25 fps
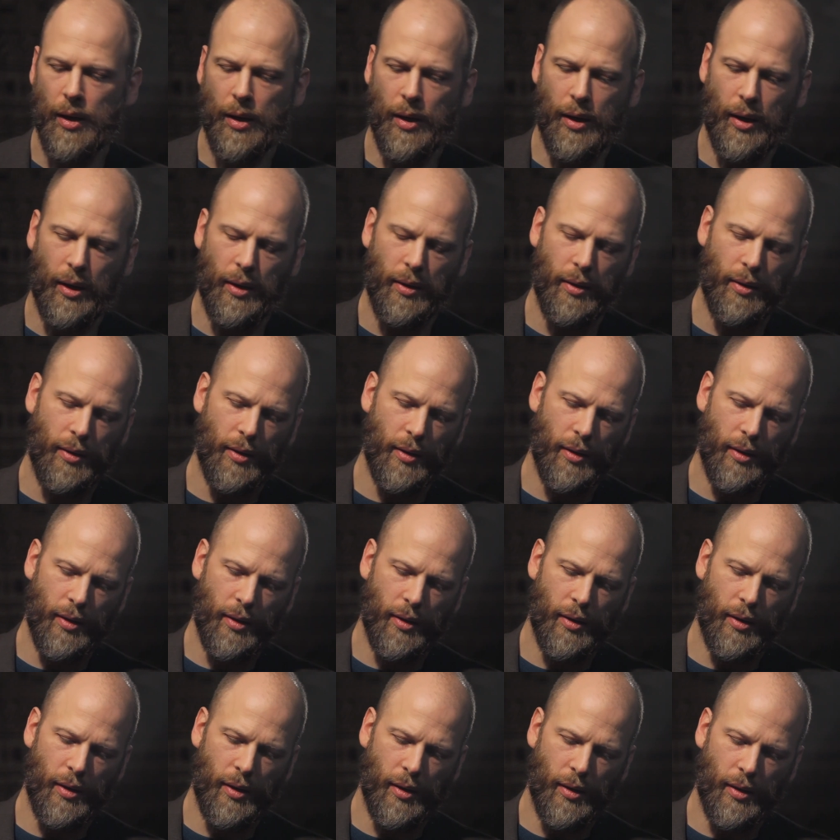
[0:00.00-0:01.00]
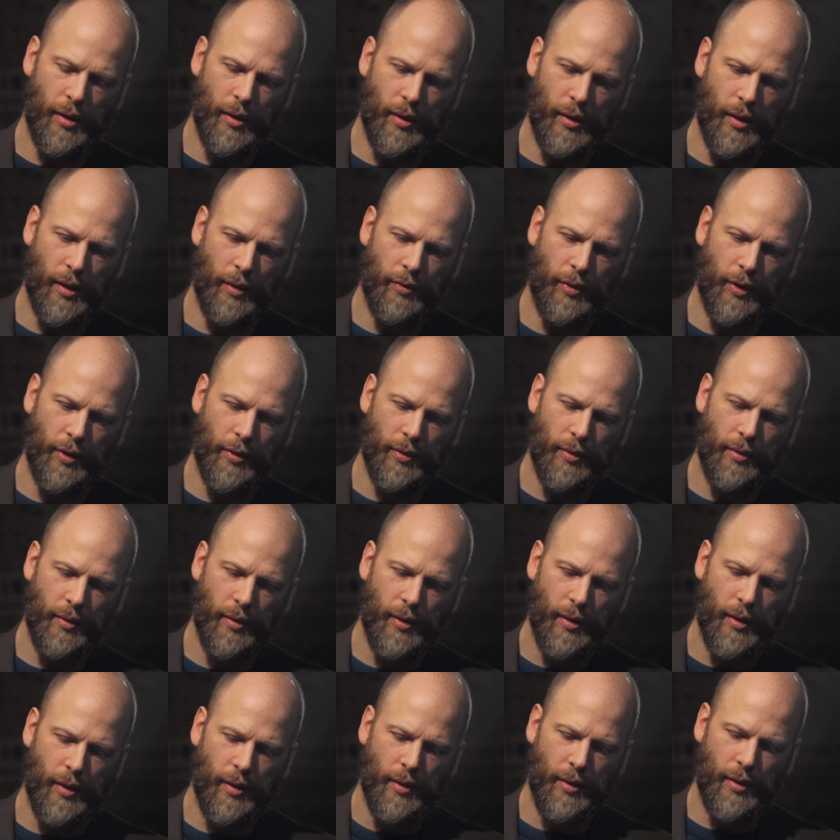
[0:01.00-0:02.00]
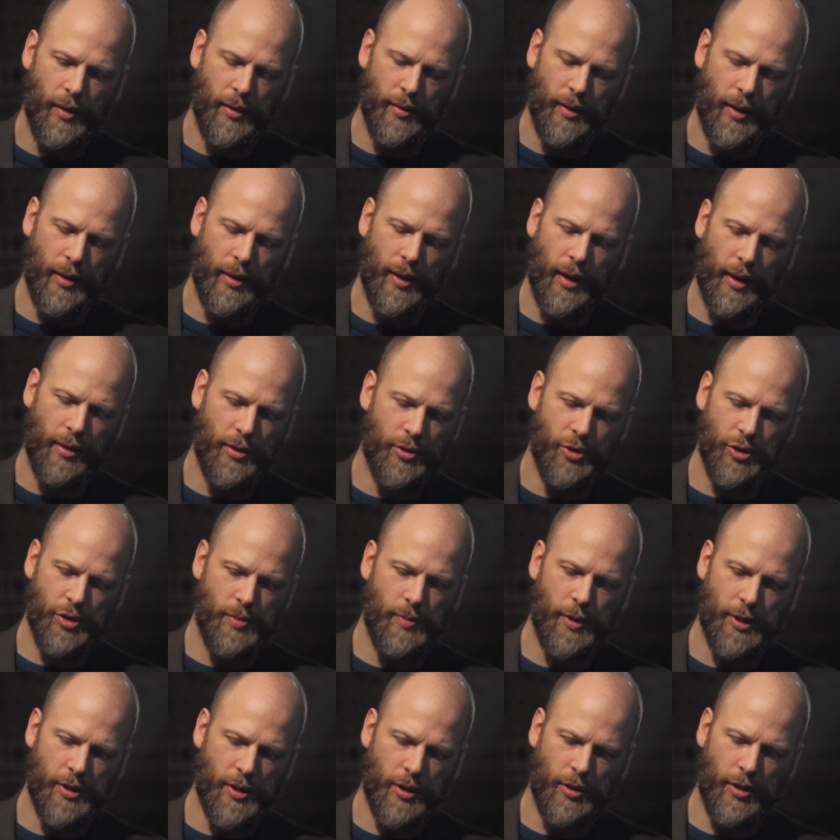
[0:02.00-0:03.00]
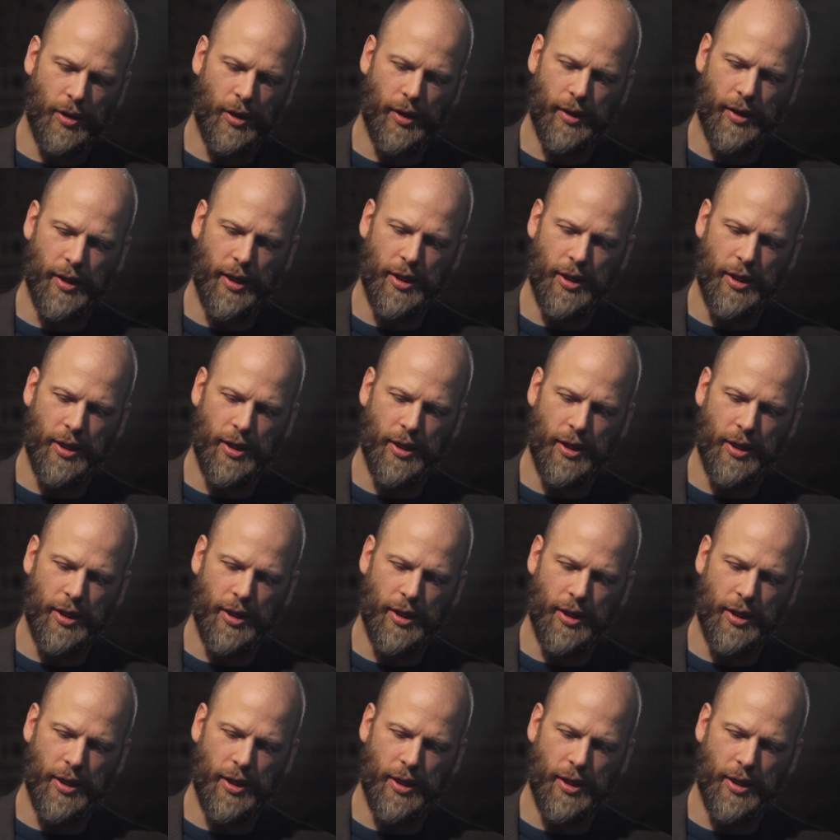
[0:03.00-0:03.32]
And I think that just makes the